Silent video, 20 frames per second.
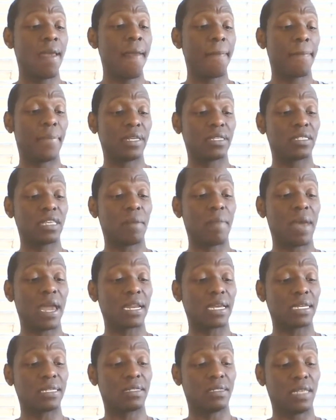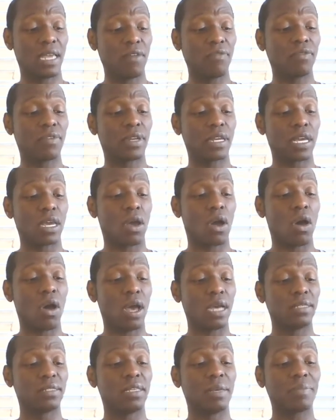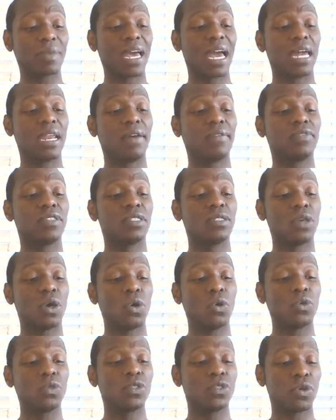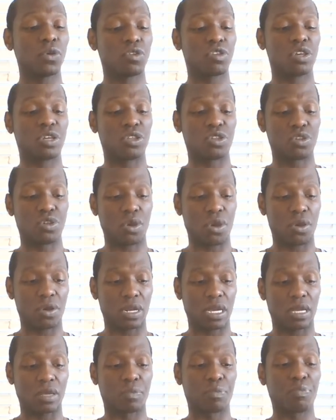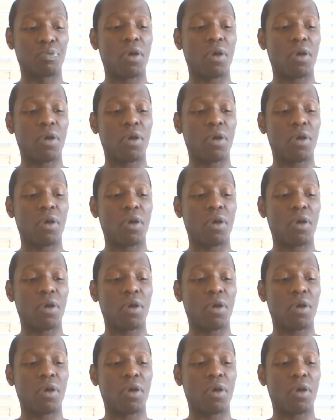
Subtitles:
But somebody is definitely on some kind of soul searching journey,